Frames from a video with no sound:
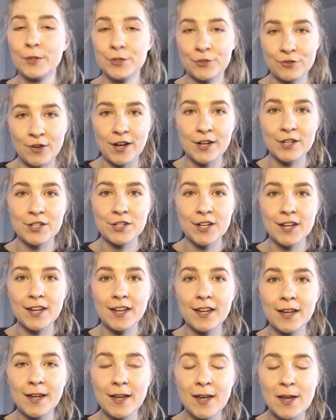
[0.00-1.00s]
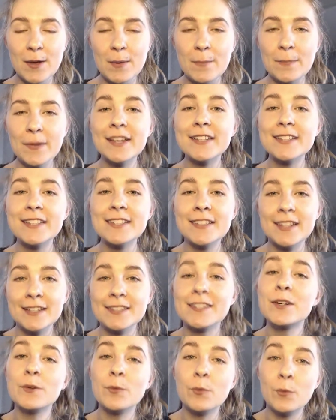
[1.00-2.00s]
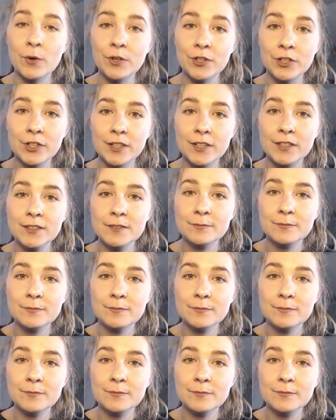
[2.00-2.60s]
strategy because it doesn't work.